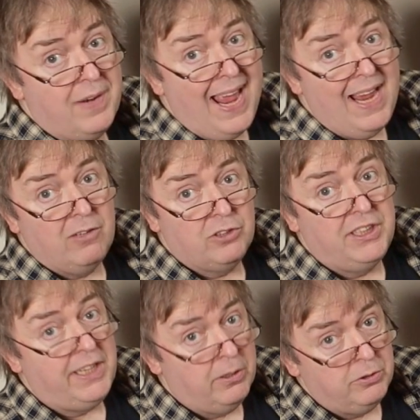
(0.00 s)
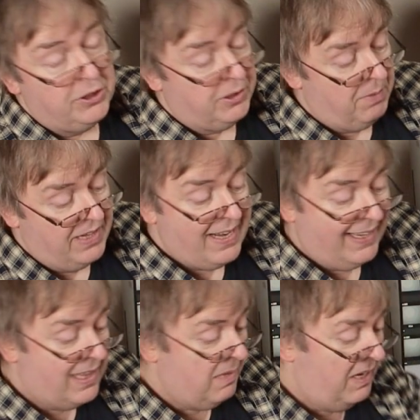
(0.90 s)
on how to use them and how
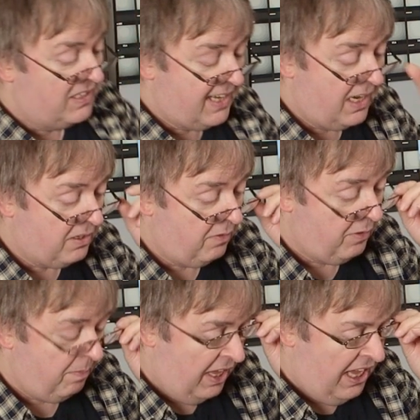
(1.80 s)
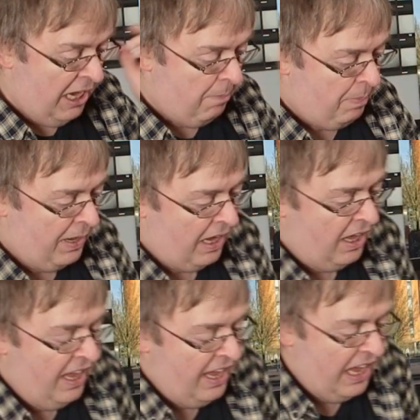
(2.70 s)
to get the best out of them.
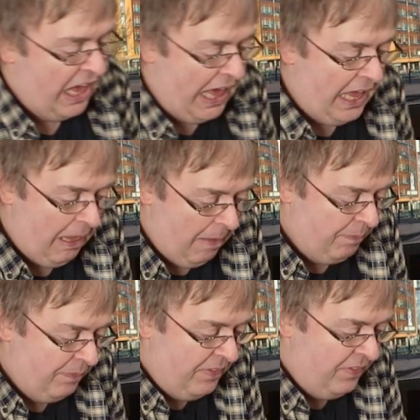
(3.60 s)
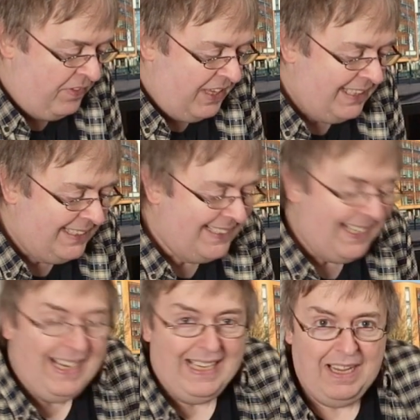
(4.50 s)
But
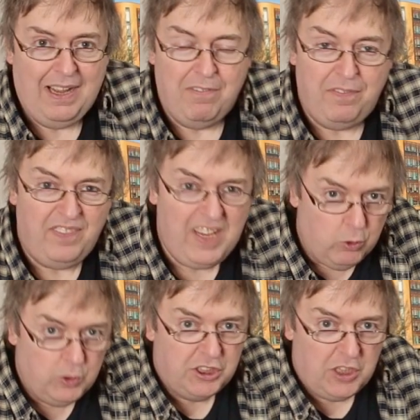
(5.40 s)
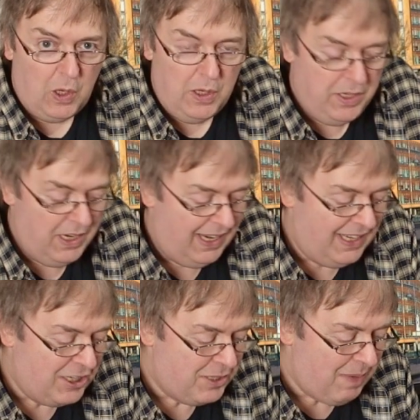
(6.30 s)
this feels solid
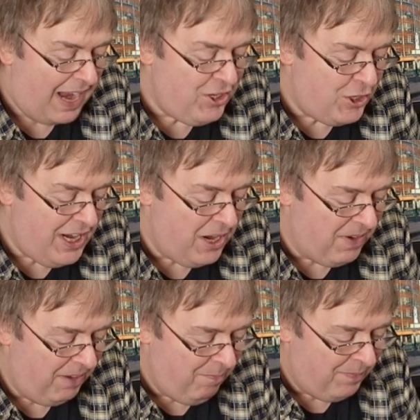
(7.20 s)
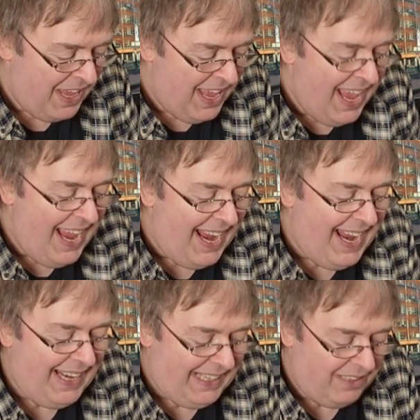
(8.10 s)
in its engineering.
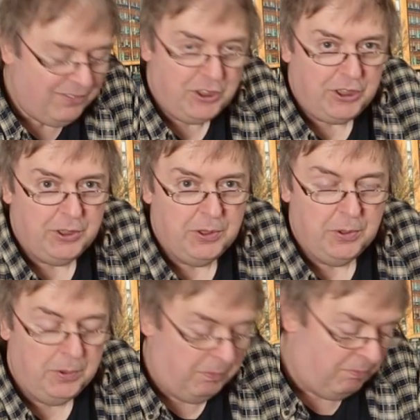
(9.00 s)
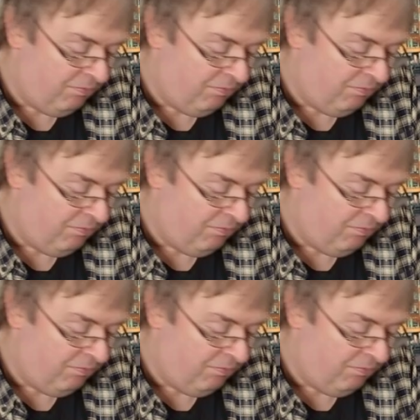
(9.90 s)
It gives you